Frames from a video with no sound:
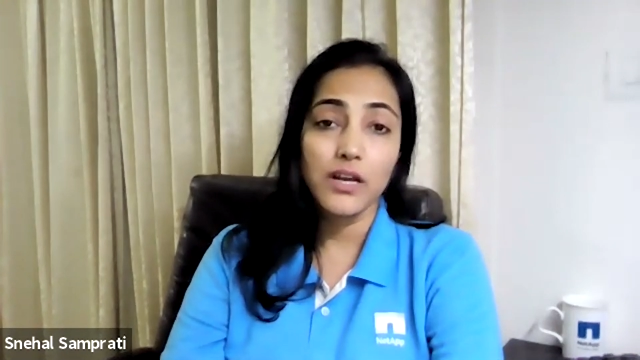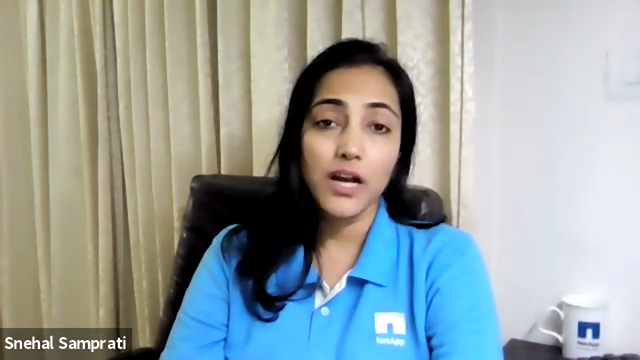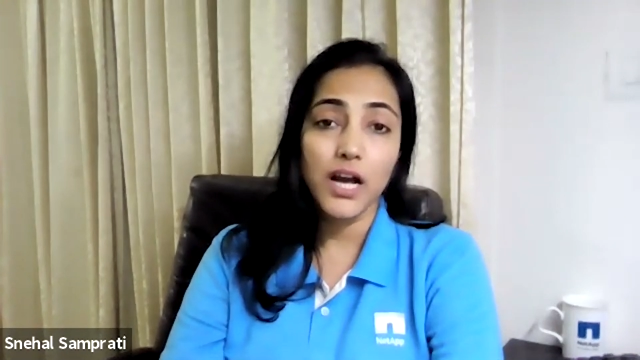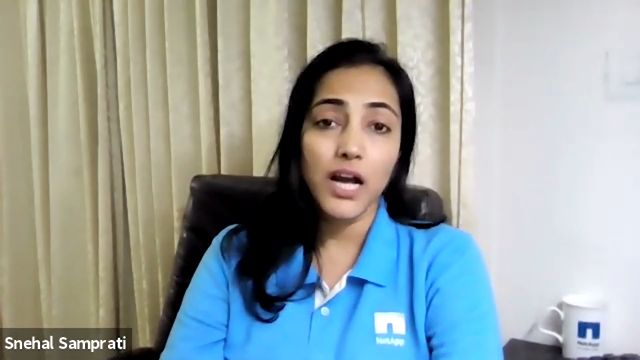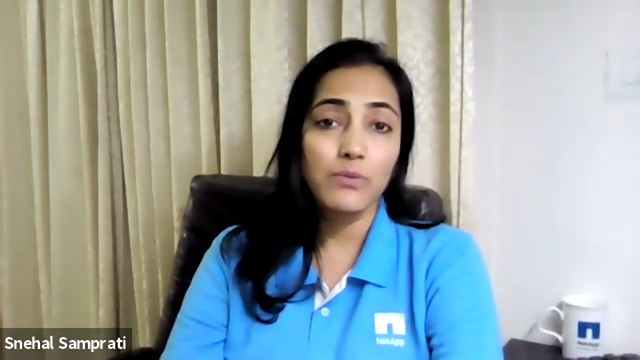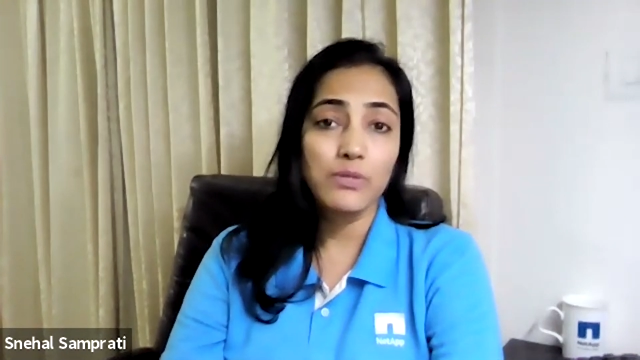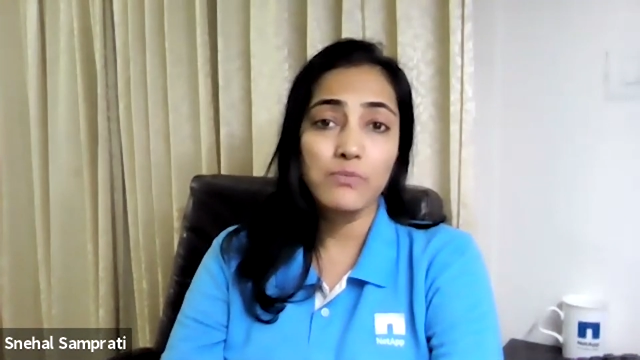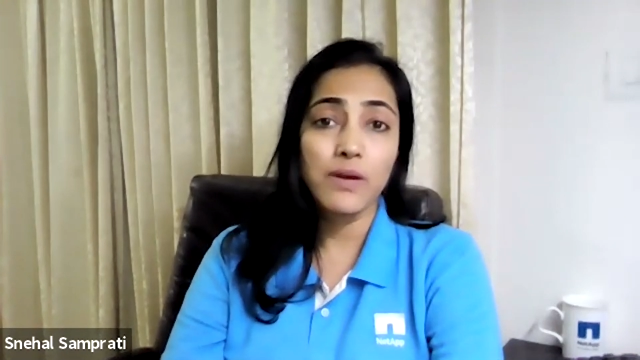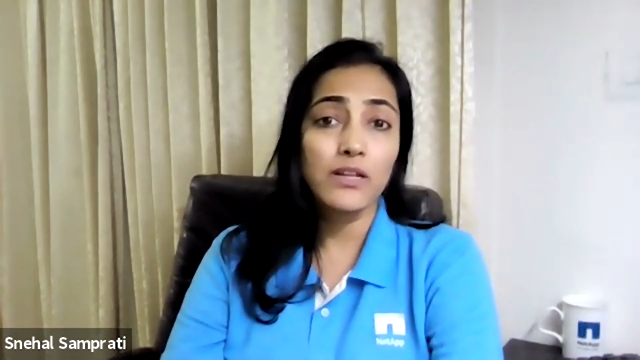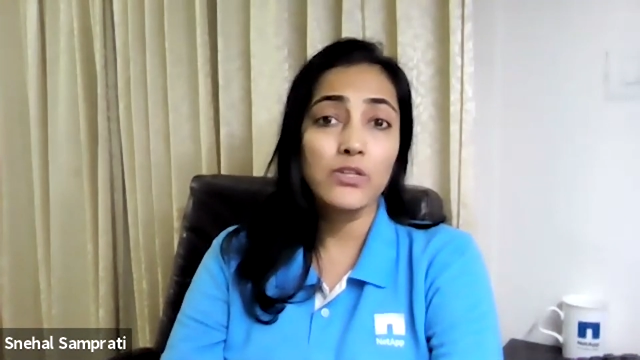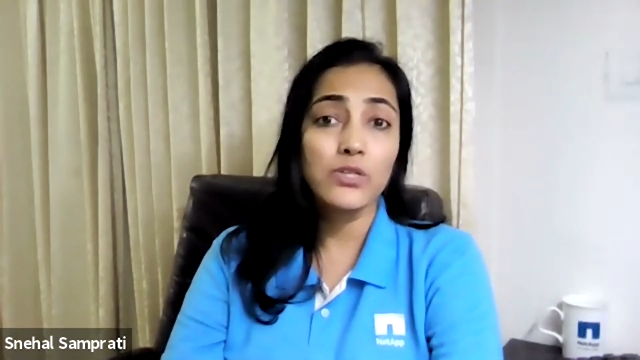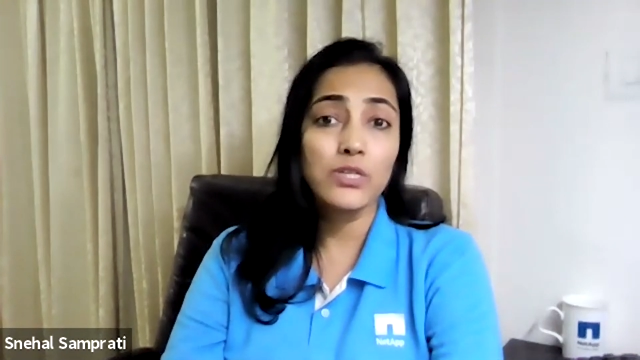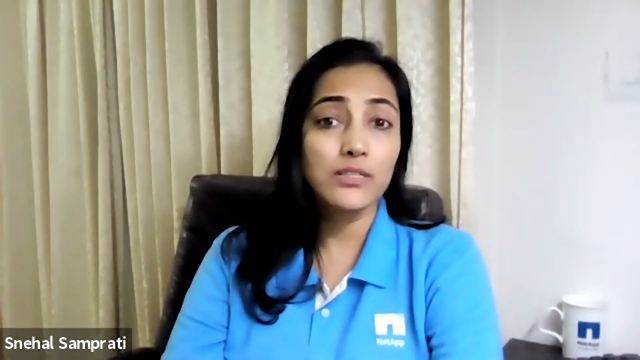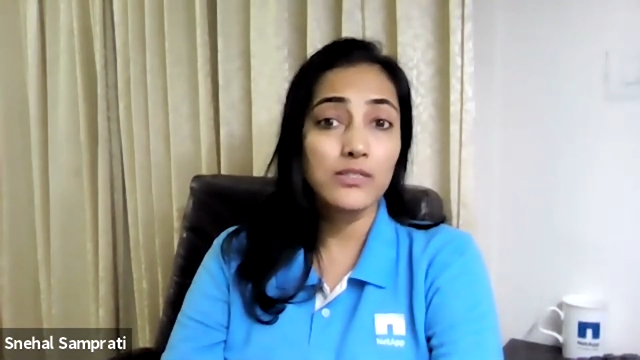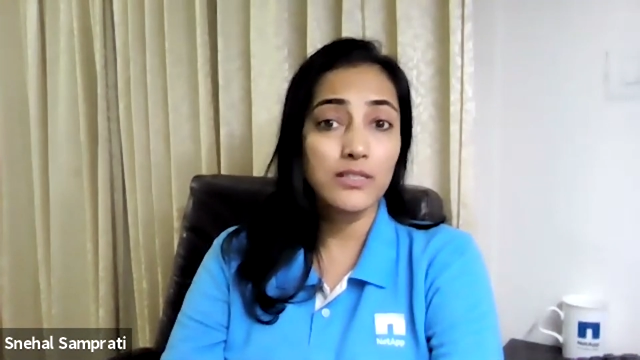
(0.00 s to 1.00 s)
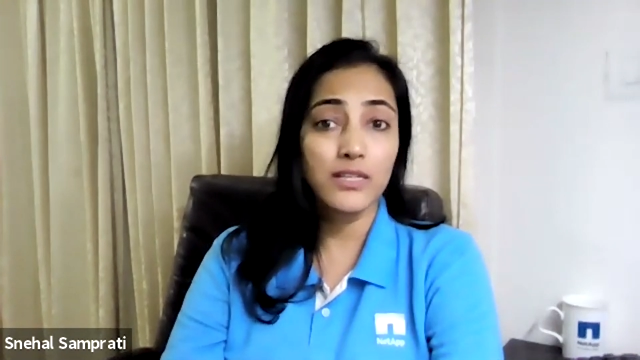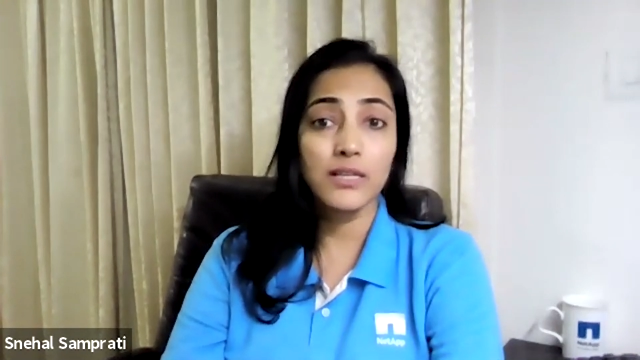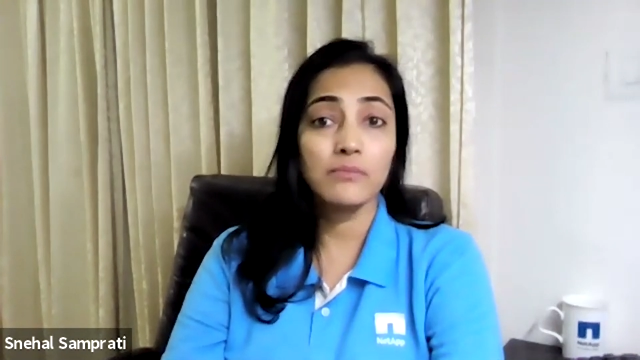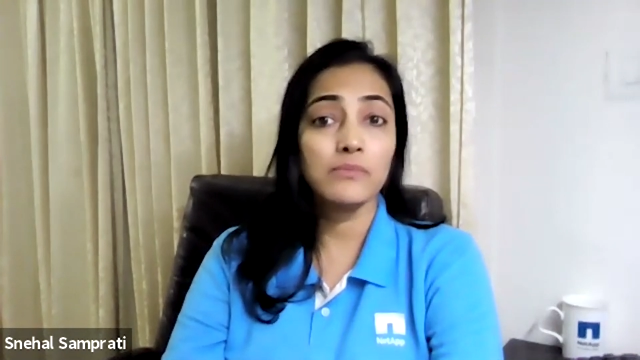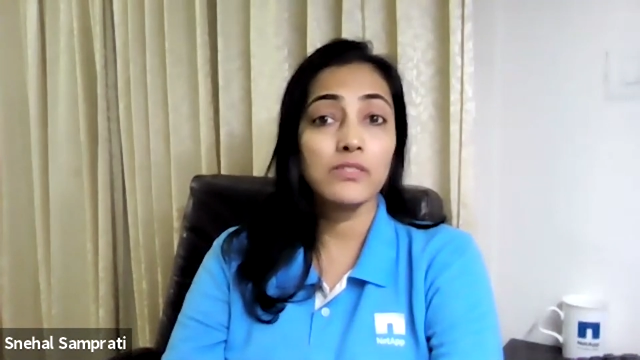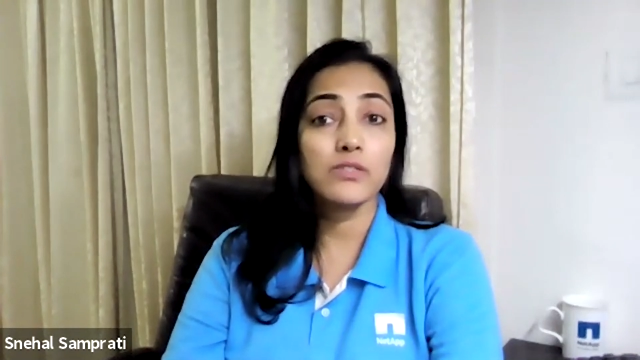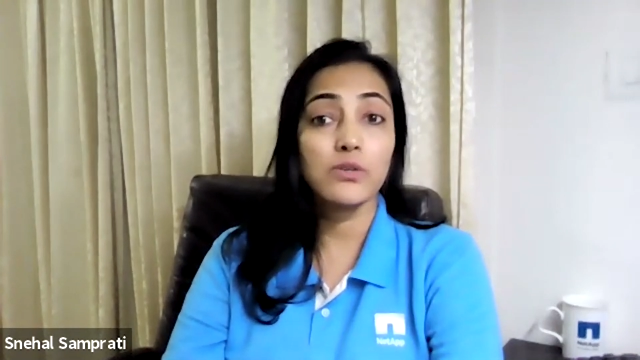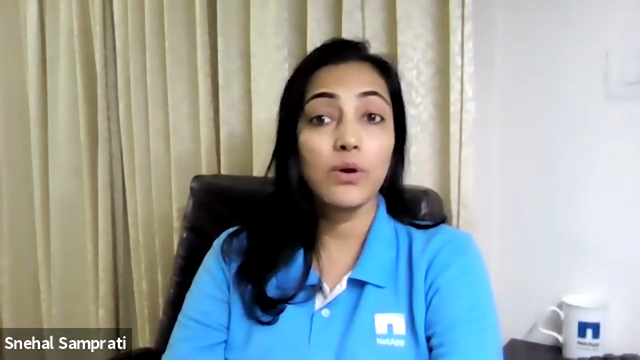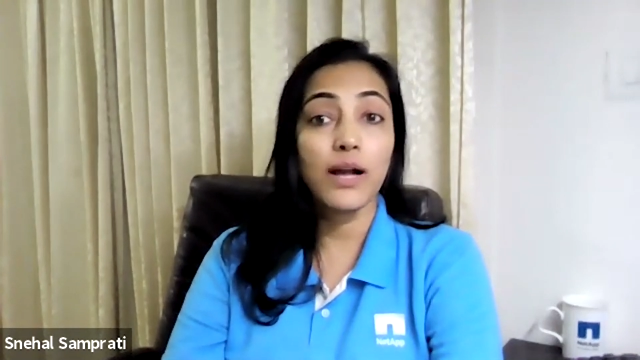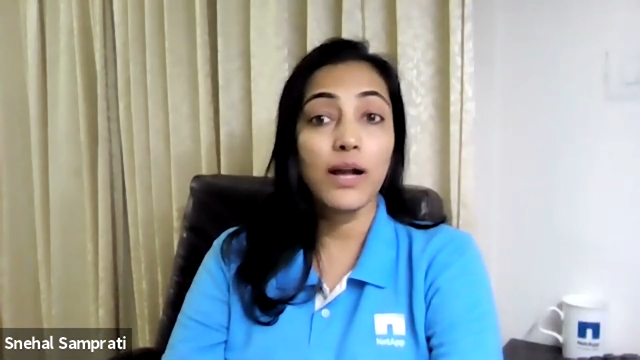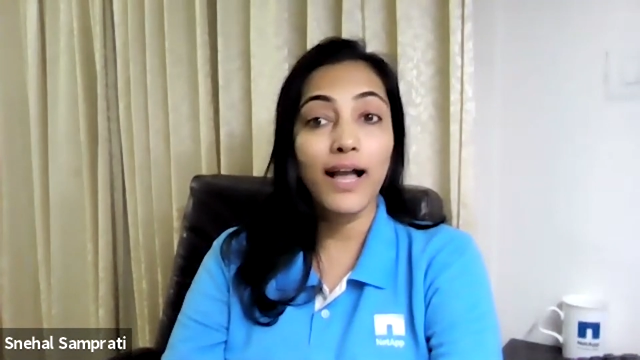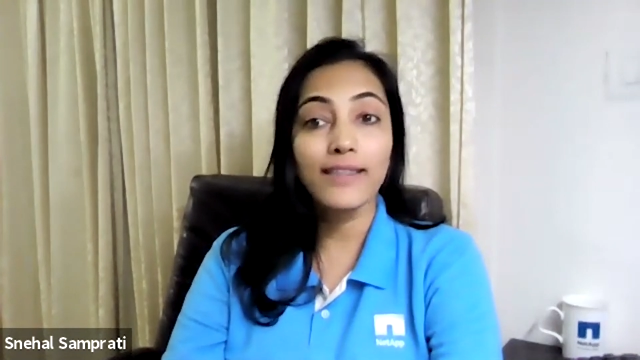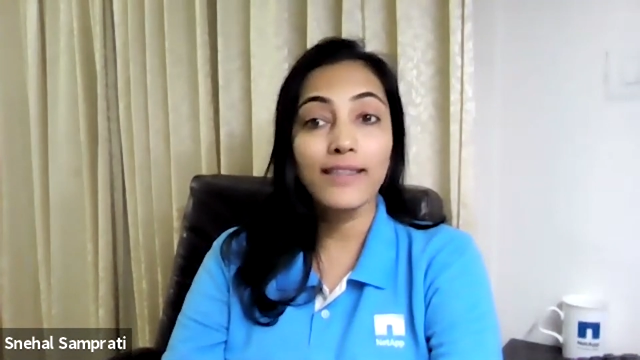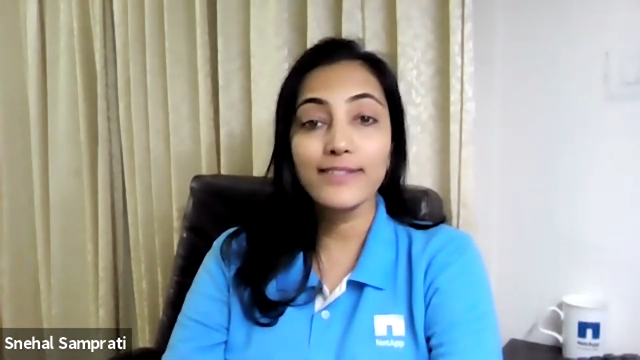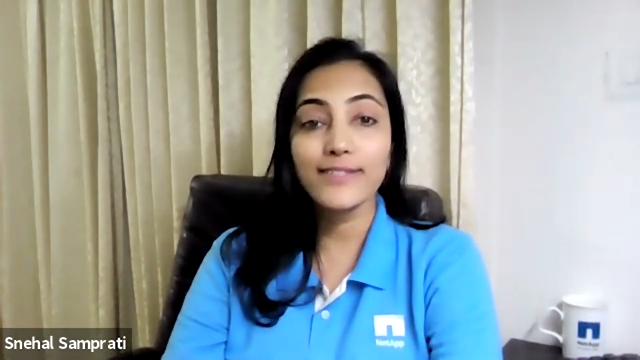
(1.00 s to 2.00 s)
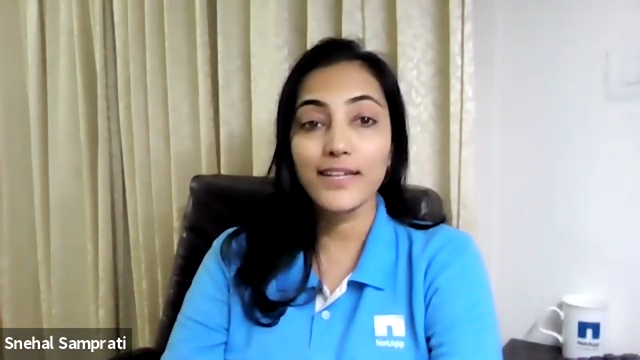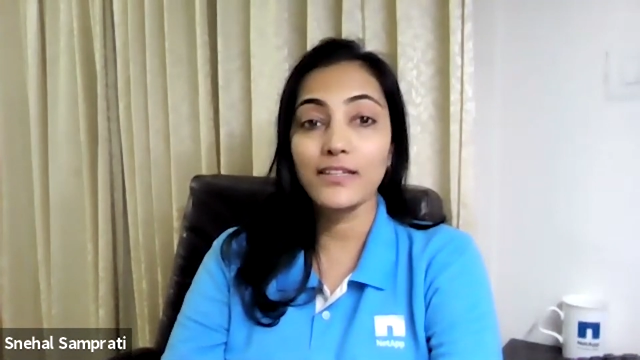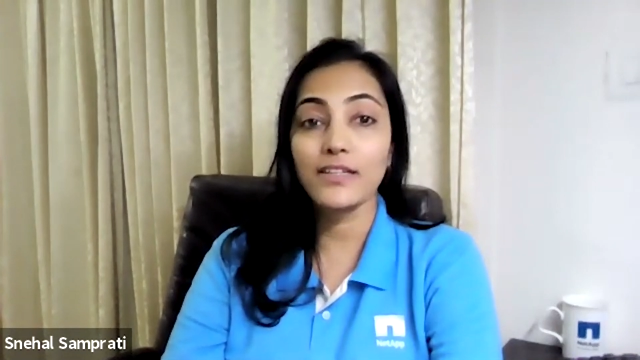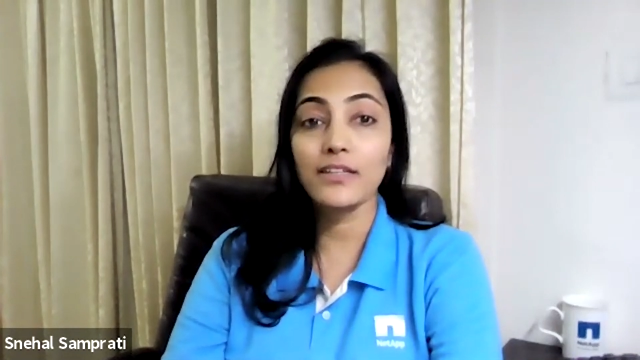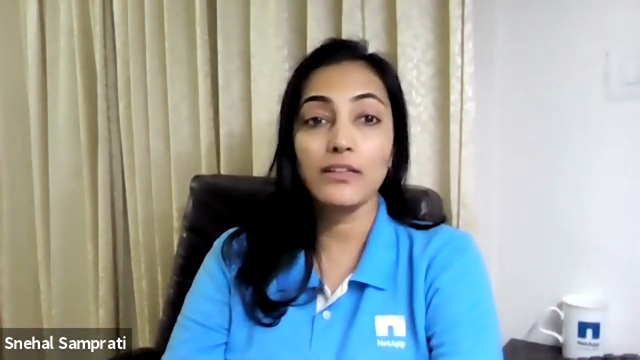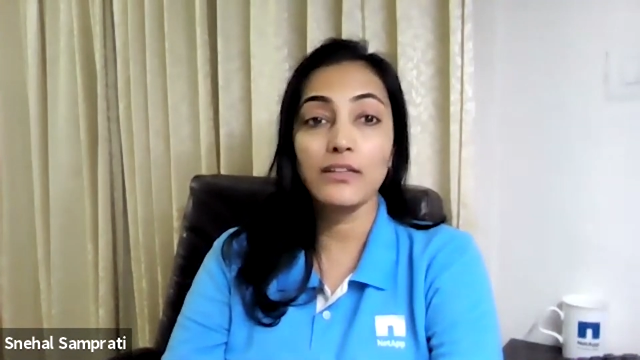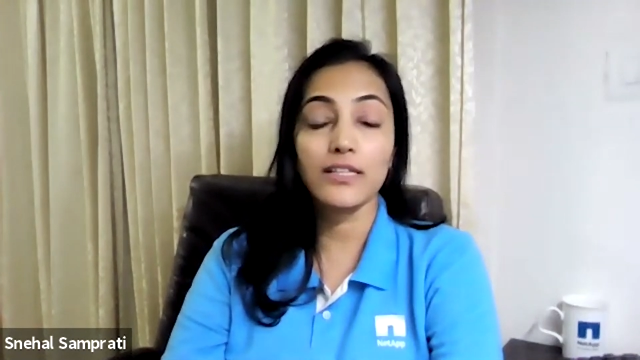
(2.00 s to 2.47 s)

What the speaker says: I was managing a team, so I had the technical